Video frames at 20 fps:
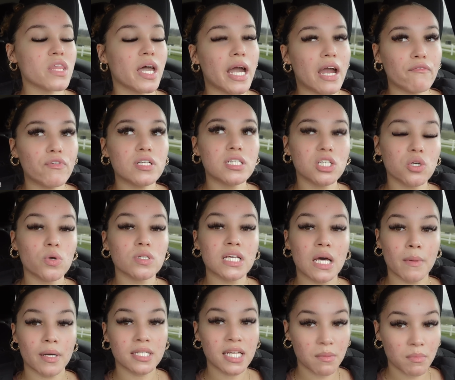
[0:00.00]
Every single
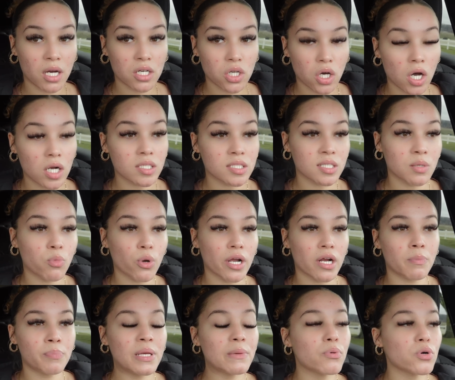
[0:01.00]
time I take my dog
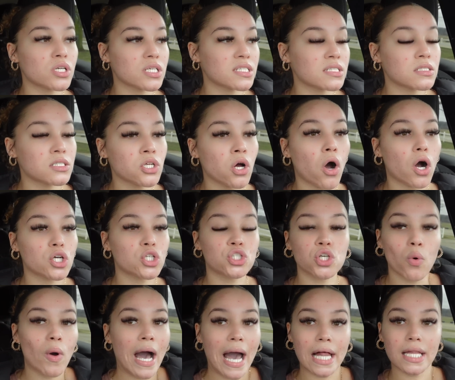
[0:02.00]
somewhere, people just talk
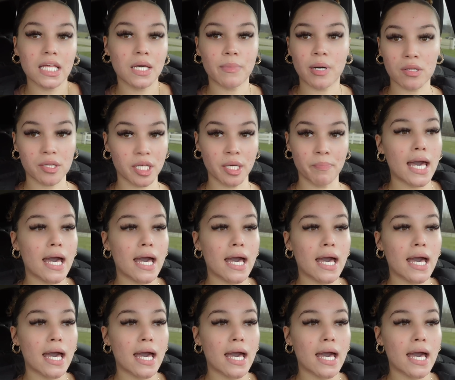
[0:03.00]
so highly about them.